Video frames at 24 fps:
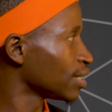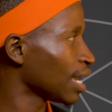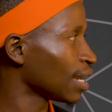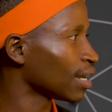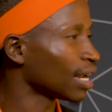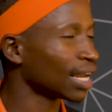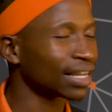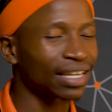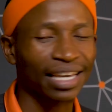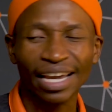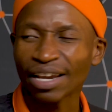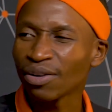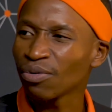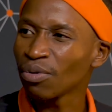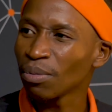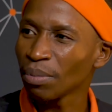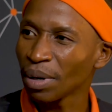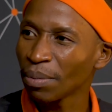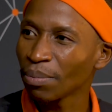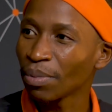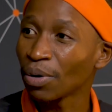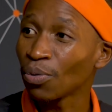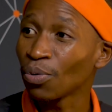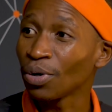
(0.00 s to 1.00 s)
Yeah. And again,
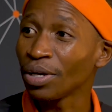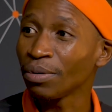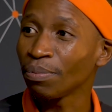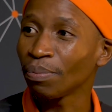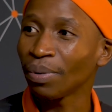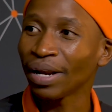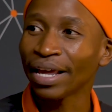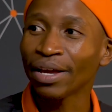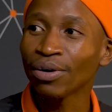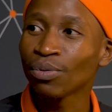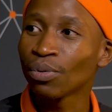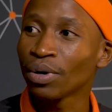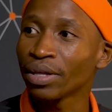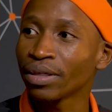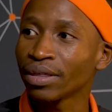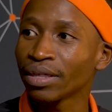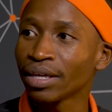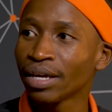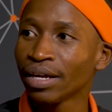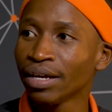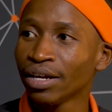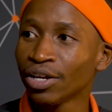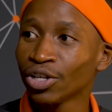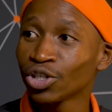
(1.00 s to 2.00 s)
remember, we are playing with
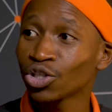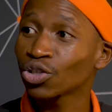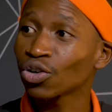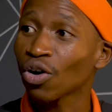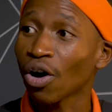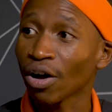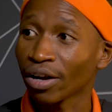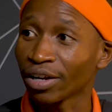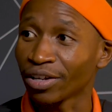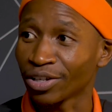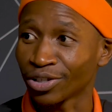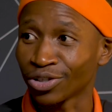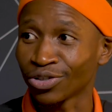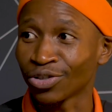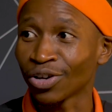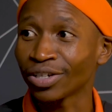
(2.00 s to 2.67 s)
scholars,